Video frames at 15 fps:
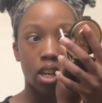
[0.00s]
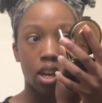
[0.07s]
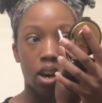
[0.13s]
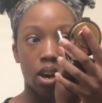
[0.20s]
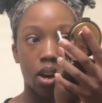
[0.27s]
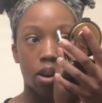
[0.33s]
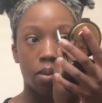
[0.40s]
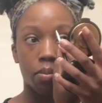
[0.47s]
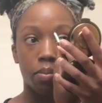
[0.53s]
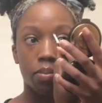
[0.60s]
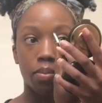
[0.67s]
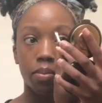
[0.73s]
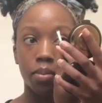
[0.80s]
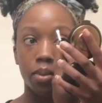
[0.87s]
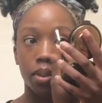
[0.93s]
Um,
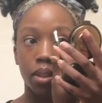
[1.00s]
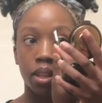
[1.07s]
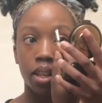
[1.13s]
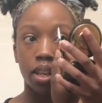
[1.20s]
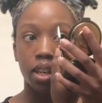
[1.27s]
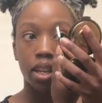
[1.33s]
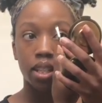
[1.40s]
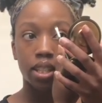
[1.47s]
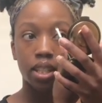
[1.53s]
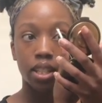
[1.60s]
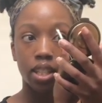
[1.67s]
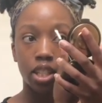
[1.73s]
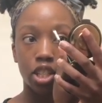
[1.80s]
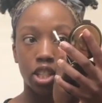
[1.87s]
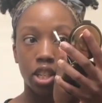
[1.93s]
an
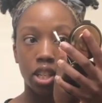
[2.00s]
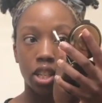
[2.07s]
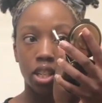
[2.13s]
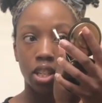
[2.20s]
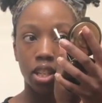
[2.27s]
esthetician